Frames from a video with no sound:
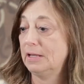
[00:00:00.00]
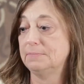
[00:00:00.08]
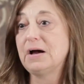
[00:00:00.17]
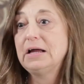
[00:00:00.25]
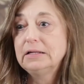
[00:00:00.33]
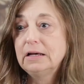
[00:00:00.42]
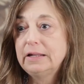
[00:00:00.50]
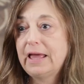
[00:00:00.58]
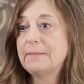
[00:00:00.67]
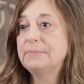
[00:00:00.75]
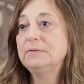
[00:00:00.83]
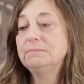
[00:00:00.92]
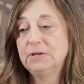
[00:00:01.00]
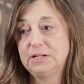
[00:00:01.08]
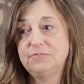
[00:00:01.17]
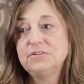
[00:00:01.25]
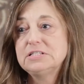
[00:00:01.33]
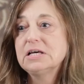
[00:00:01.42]
it might not happen, but
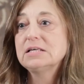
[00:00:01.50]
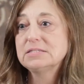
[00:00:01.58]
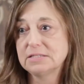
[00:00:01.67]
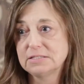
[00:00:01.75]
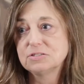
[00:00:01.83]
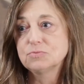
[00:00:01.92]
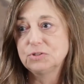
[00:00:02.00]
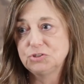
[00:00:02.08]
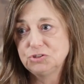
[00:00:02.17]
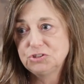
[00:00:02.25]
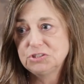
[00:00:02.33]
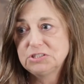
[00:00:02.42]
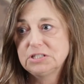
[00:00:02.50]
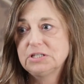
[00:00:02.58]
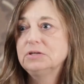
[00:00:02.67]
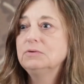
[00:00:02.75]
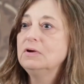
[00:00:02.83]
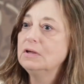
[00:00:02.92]
if it does, this is what you should
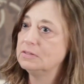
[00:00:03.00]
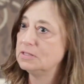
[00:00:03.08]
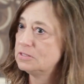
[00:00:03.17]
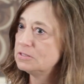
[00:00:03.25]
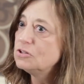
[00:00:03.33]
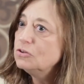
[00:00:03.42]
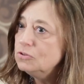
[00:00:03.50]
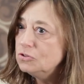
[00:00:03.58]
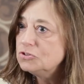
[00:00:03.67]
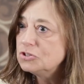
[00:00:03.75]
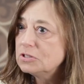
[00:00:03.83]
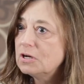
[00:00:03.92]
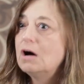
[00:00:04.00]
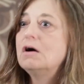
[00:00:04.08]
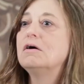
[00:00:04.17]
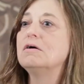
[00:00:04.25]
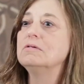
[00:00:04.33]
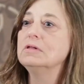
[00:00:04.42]
do, this is who you should
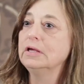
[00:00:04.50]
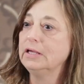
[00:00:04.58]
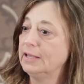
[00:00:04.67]
call.